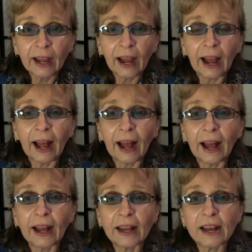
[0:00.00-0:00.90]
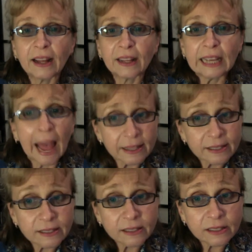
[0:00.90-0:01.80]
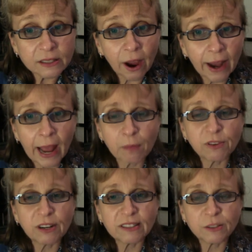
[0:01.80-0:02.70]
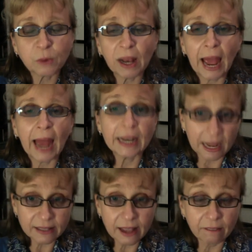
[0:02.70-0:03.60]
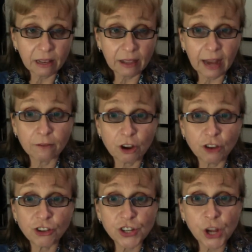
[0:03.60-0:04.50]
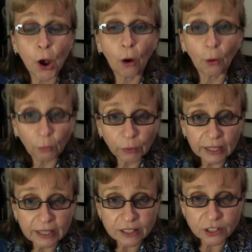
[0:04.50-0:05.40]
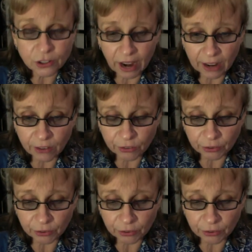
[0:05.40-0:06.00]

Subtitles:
He has tight hamstrings as well, and does have that aversion to holding a stretch.